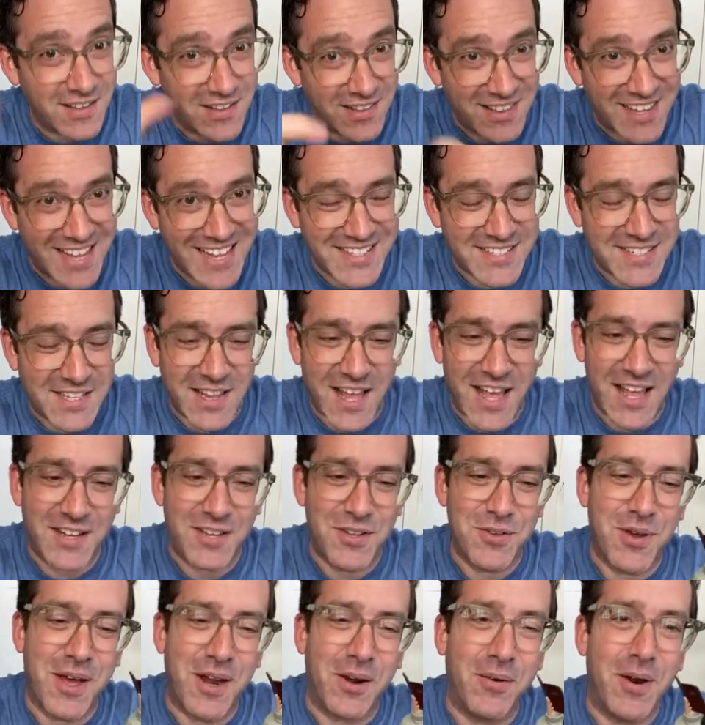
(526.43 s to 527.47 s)
Lancelot,
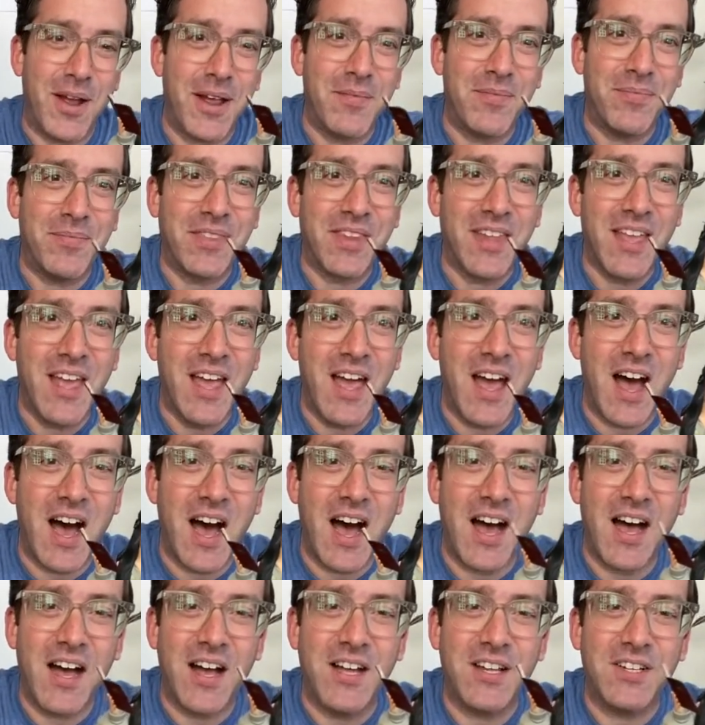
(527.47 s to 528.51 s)
you got it
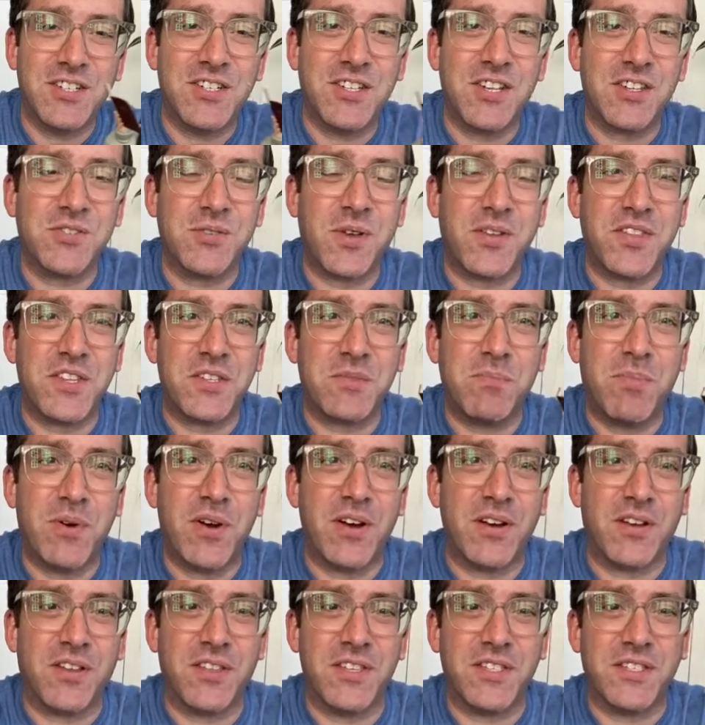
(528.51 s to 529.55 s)
right. She's also got this
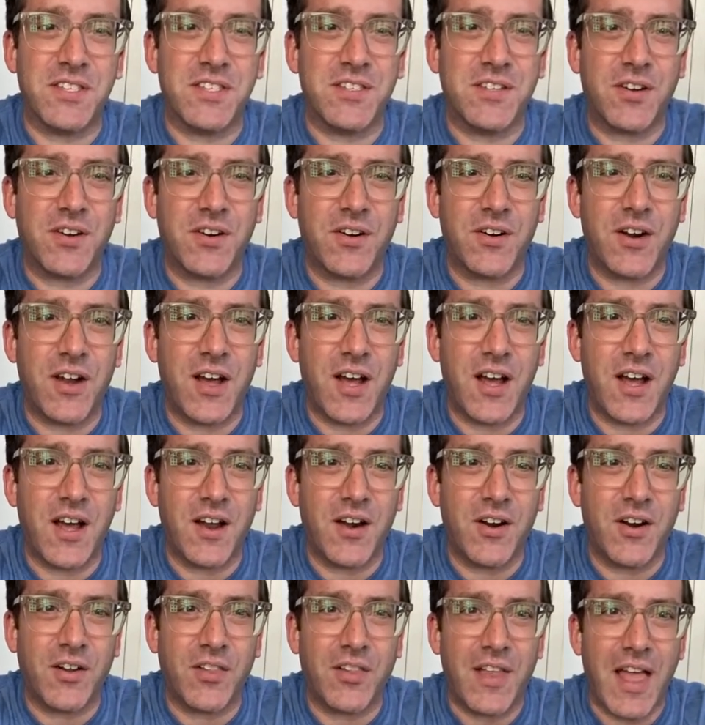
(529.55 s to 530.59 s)
book. This is
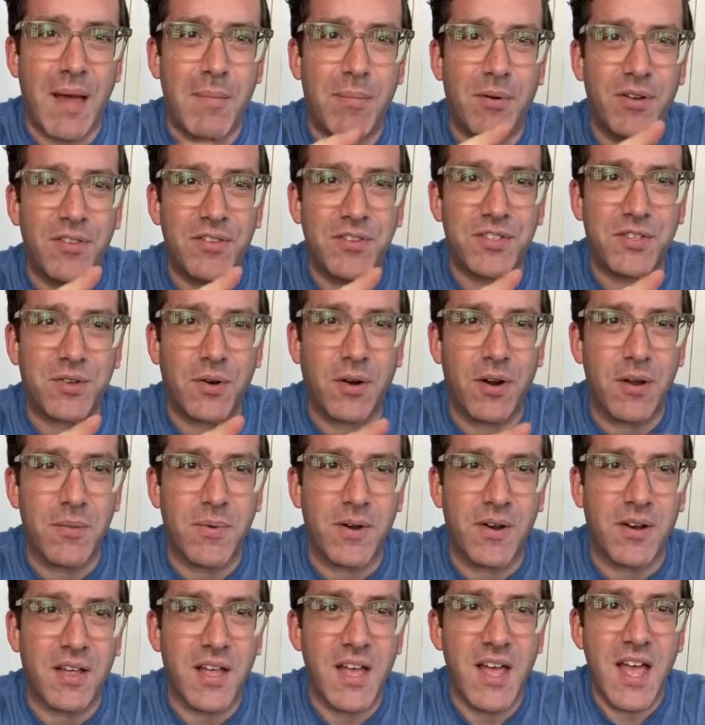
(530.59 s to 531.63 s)
her Labyrinth
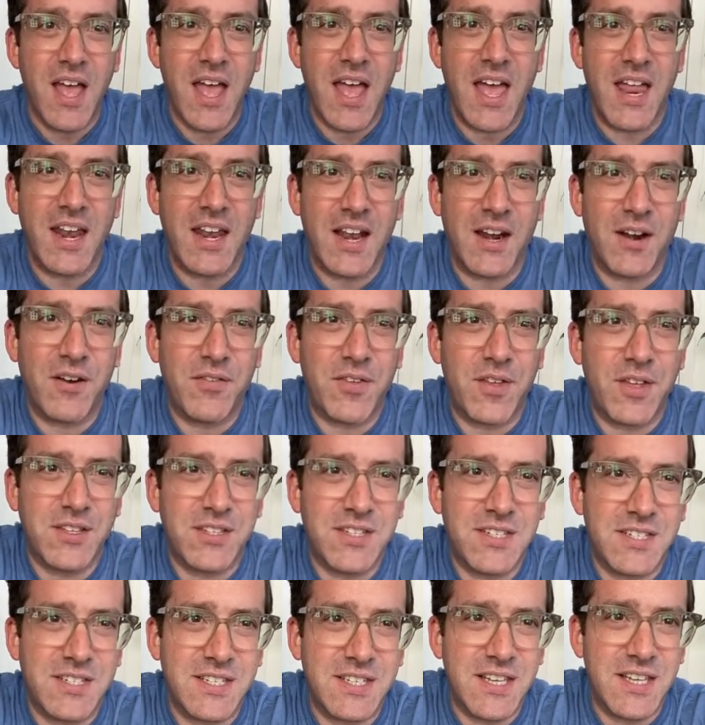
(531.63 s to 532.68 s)
storybook. And I don't know if you can
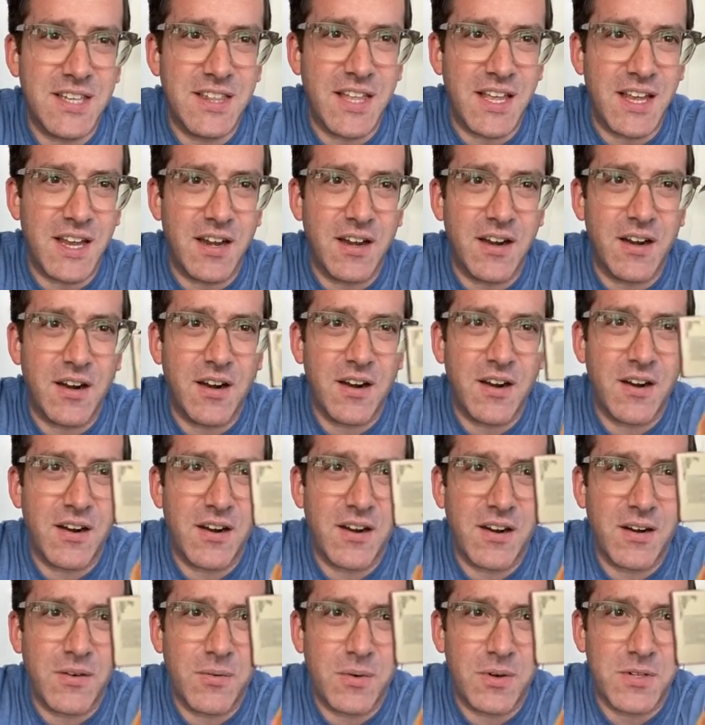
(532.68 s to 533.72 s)
see
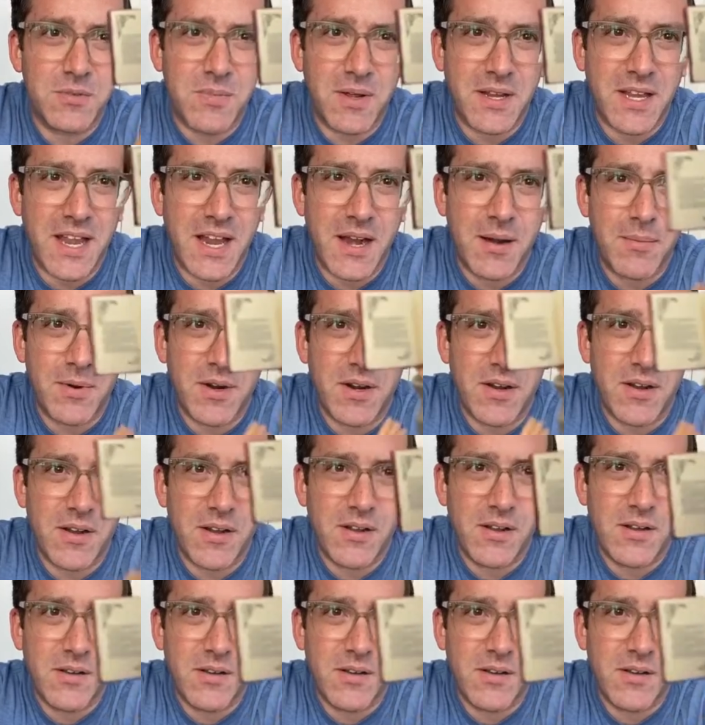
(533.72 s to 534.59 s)
there. Where's my camera?